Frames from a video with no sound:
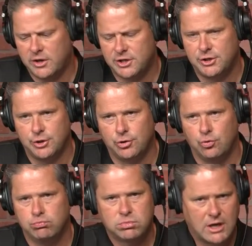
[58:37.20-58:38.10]
to
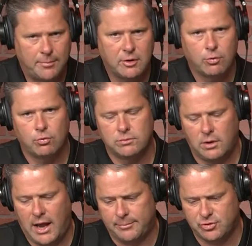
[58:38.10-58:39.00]
do a couple of
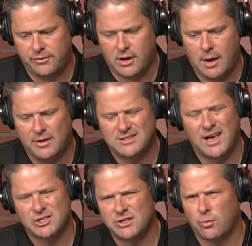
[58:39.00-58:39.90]
laps around the comment
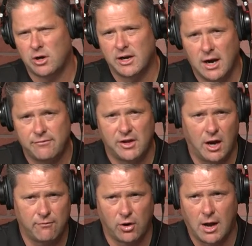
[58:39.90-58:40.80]
section, then we're going to get off the
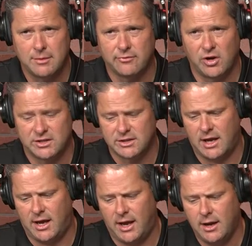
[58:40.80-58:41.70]
air for a couple of reasons.
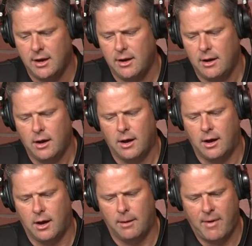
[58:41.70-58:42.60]
A,
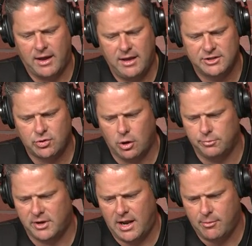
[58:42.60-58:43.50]
uh, my kids are at
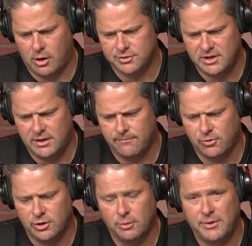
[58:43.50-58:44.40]
home today. I'm going to go see them
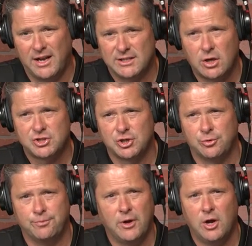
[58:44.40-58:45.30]
for a little bit. It's
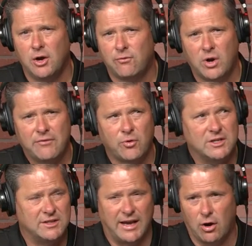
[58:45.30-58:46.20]
also, for whatever
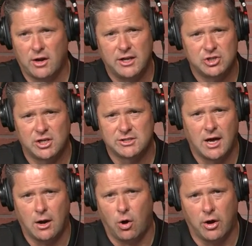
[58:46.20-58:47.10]
reason, the air conditioning is
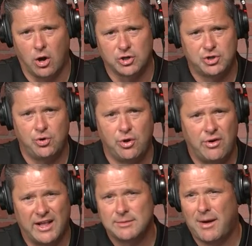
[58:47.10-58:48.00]
not on in our studio
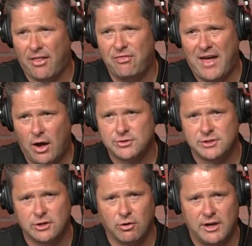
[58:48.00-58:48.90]
today. It's about a
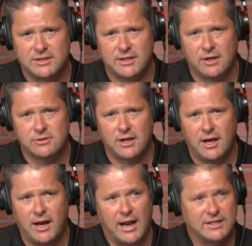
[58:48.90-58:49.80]
thousand degrees in here
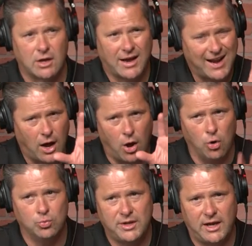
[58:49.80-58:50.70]
today, and it's kind of
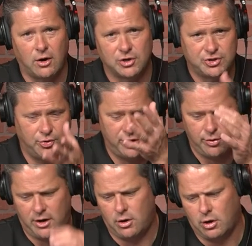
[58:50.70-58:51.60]
only in our
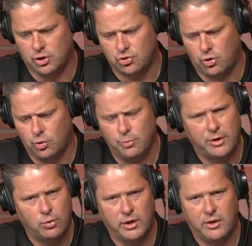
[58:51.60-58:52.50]
studio and our control room. I
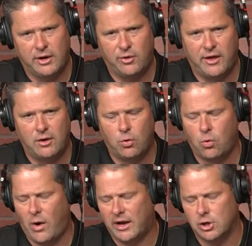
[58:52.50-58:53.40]
don't really quite know that
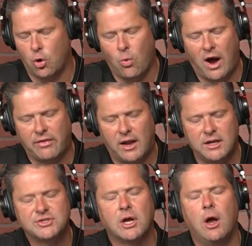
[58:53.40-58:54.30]
quite know why that
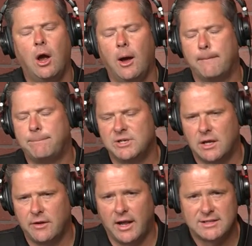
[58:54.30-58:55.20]
is. But
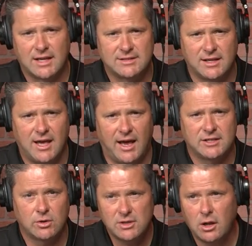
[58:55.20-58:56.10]
nonetheless, that's the
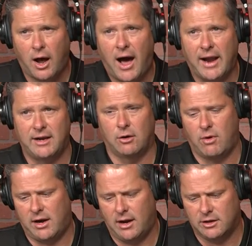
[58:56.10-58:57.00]
case. So it's a little hot in here
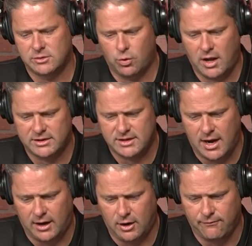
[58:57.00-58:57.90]
right now, so we're not
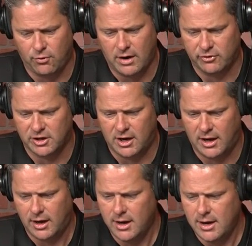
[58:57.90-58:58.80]
staying in here forever
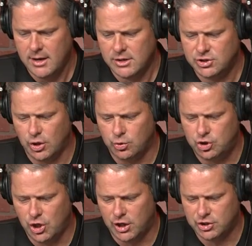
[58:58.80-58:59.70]
today. So
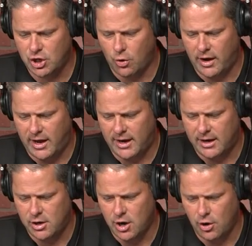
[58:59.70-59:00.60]
just go ahead
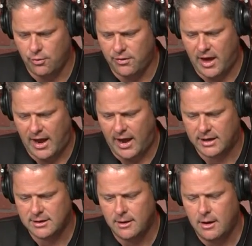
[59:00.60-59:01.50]
and know
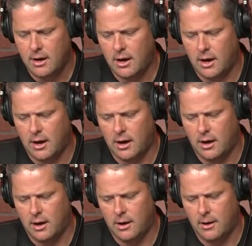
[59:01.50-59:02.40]
that.
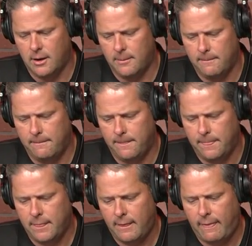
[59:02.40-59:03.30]
Um,
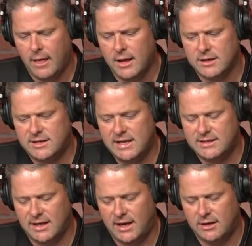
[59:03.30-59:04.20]

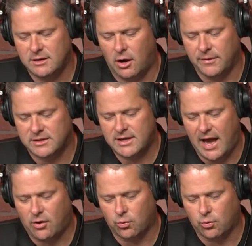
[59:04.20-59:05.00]
DT on the tackle